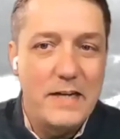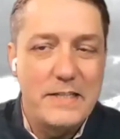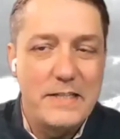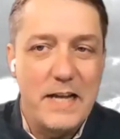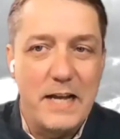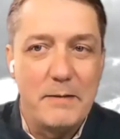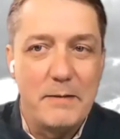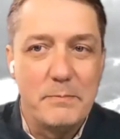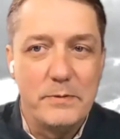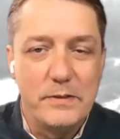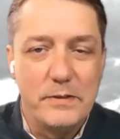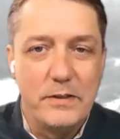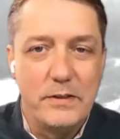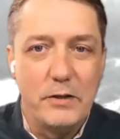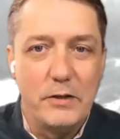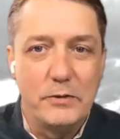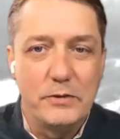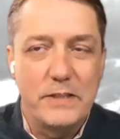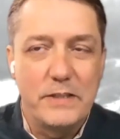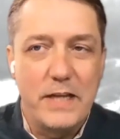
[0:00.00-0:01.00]
of times
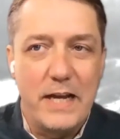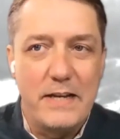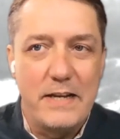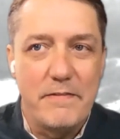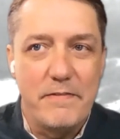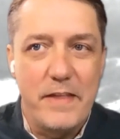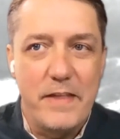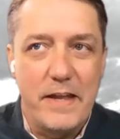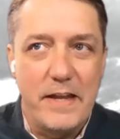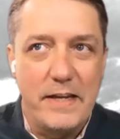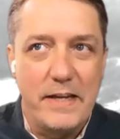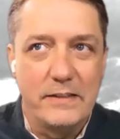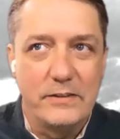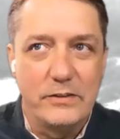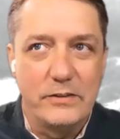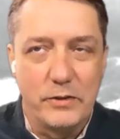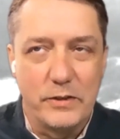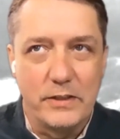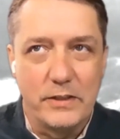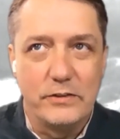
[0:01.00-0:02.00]
those kind of
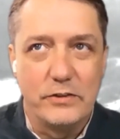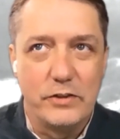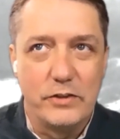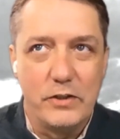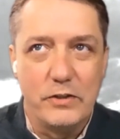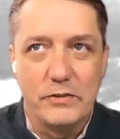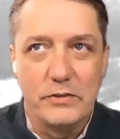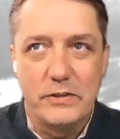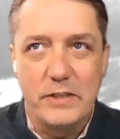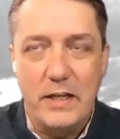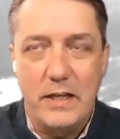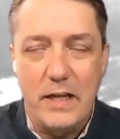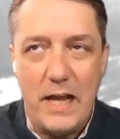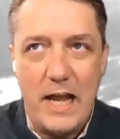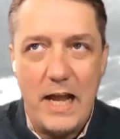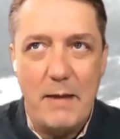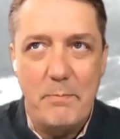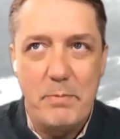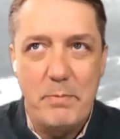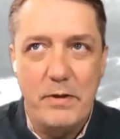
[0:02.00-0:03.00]
things or concerns
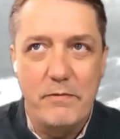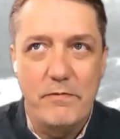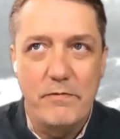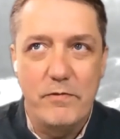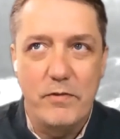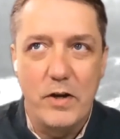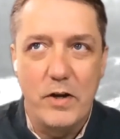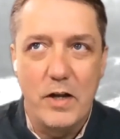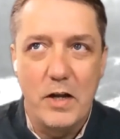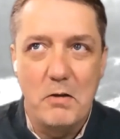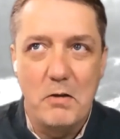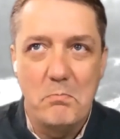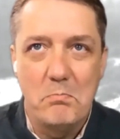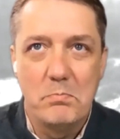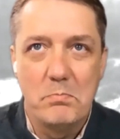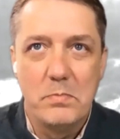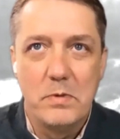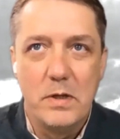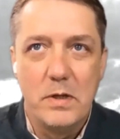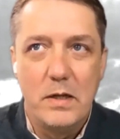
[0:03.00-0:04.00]
happen from,